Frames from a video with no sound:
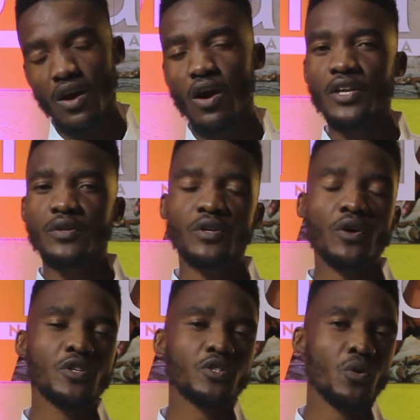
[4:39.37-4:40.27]
or you can
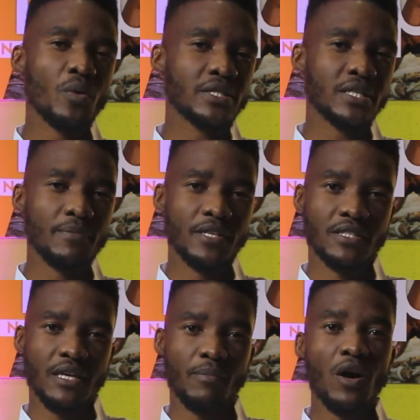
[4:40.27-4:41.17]
also WhatsApp
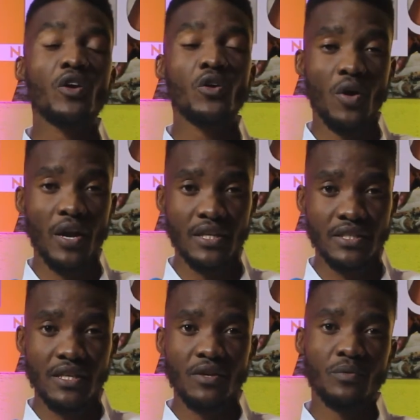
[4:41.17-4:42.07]
this number or call
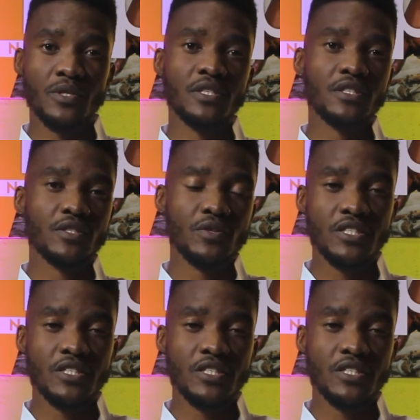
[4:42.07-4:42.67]
it, which is